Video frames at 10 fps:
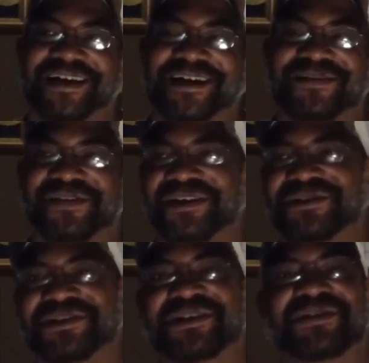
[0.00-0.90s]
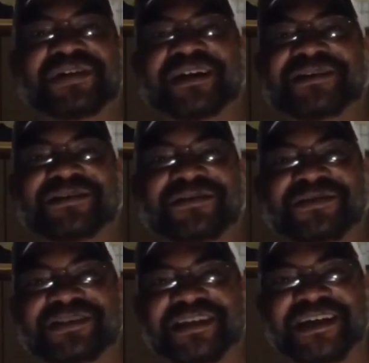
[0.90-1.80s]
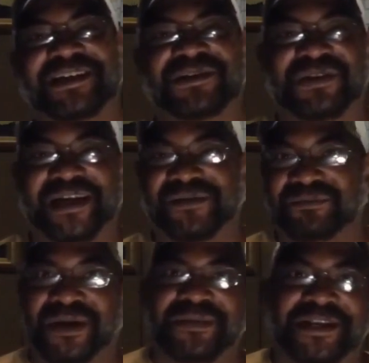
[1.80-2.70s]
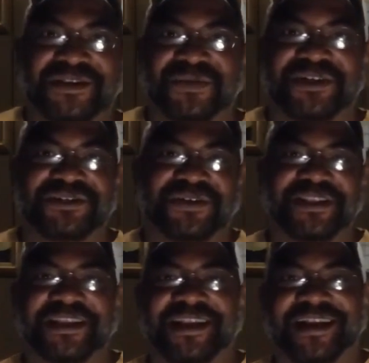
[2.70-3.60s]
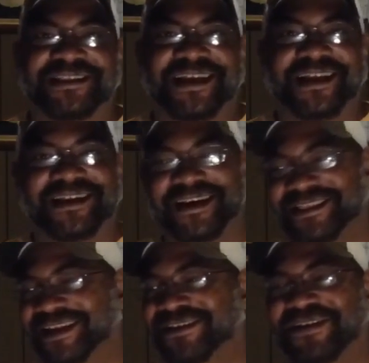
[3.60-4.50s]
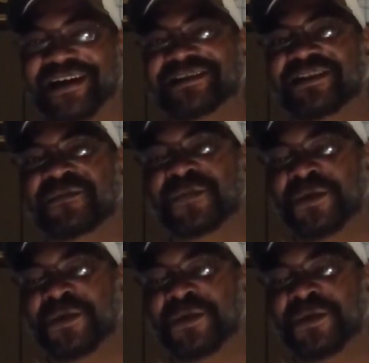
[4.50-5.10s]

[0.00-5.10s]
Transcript: how we used to do out there on the sea and do like a bimini twist or anything like that. Anything crazy.